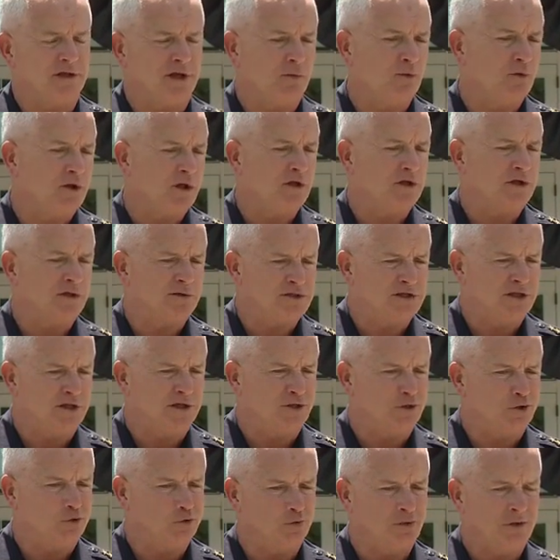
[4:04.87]
And we'll
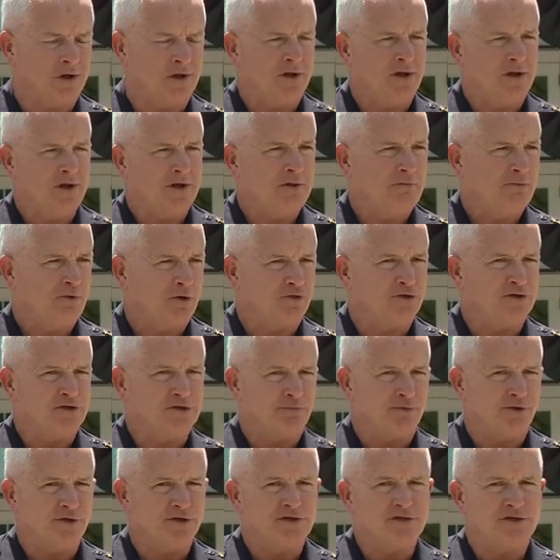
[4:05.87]
continue, both as a
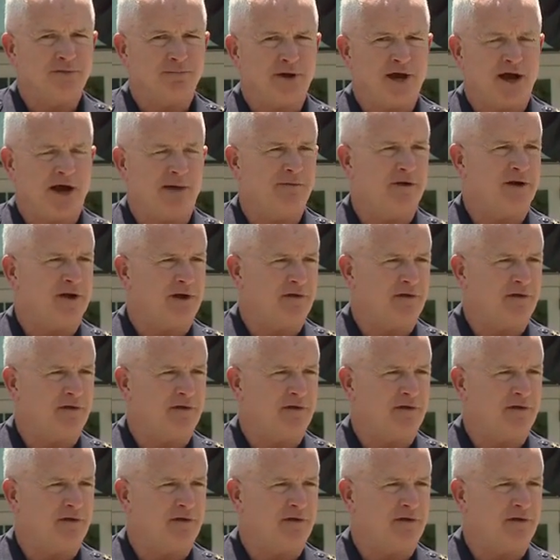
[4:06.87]
police department